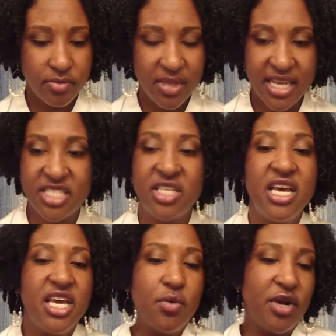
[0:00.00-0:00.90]
because
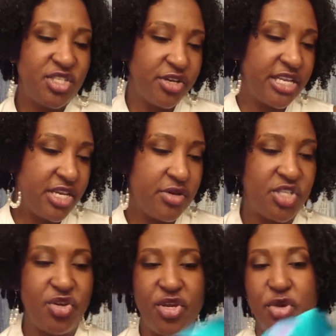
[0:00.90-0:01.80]
what you can do is
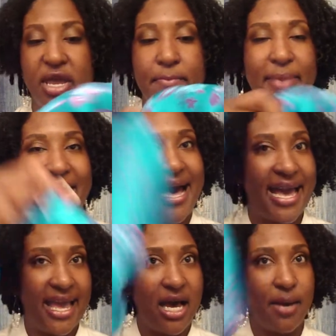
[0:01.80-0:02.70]
you can
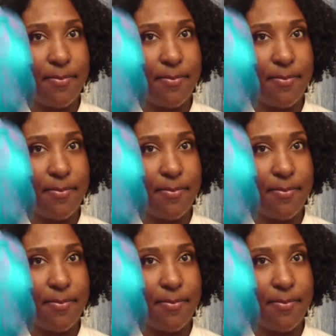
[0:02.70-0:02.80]
buy a